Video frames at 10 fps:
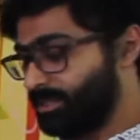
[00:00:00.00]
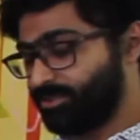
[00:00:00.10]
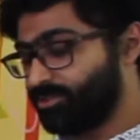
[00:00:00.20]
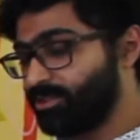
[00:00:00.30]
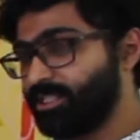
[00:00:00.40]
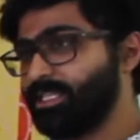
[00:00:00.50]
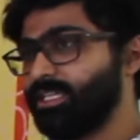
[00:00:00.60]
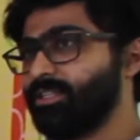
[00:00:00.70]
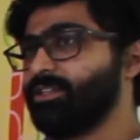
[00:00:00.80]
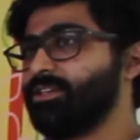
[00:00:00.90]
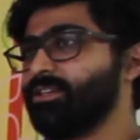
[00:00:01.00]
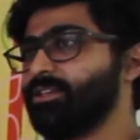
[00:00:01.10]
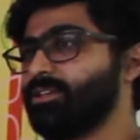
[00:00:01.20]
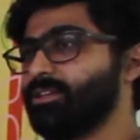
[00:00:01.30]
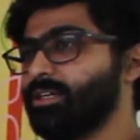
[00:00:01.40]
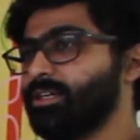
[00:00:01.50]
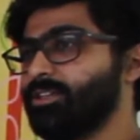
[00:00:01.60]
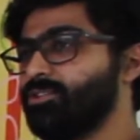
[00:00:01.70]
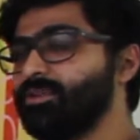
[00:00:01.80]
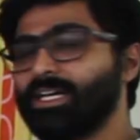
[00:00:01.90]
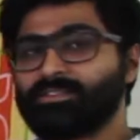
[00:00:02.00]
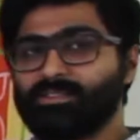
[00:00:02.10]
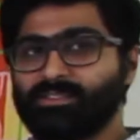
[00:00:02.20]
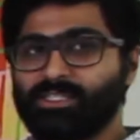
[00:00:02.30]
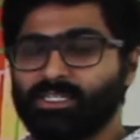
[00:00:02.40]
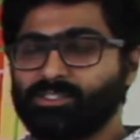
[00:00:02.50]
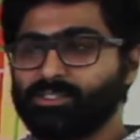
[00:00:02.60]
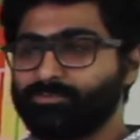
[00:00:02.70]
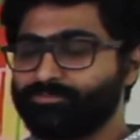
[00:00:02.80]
certainly in the US discussion,